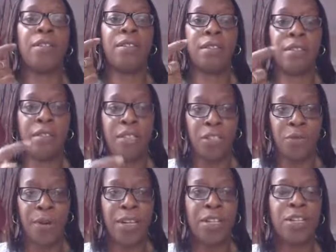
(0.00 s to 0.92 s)
the
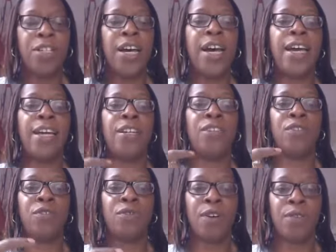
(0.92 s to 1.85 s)
situation changed,
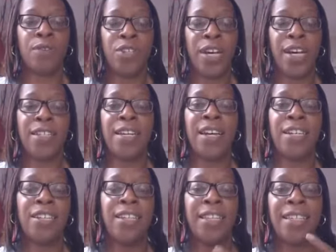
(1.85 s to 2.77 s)
the roles changed, and
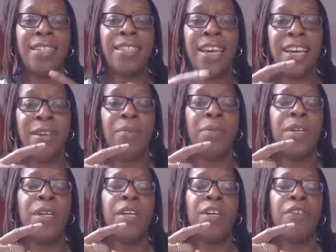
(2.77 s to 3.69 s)
actually that same
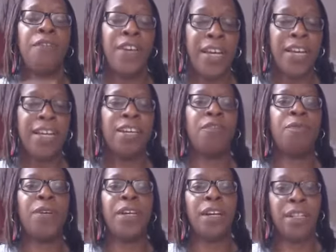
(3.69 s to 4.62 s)
feeling of
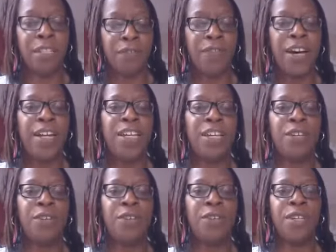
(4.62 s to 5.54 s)
being
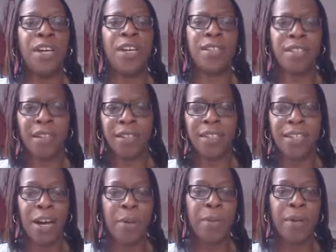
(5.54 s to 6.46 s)
undervalued started
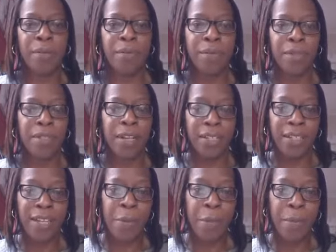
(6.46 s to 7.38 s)
coming
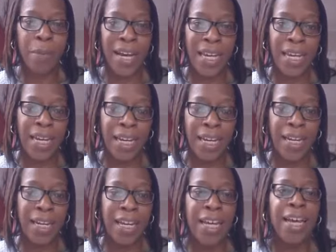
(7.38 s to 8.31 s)
started coming back in
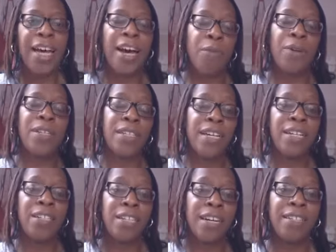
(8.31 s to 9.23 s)
again. And once
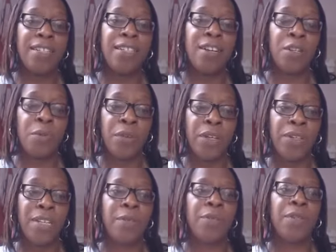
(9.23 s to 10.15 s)
again, she had to start the
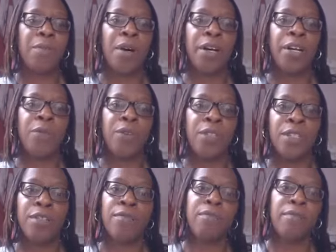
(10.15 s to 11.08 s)
process, but the market
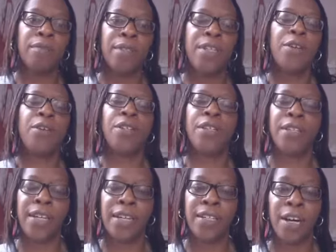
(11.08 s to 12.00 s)
wasn't so good the
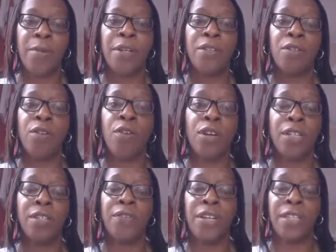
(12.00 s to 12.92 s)
second time, and it took longer
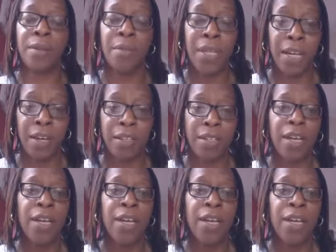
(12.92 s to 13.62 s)
to find something else.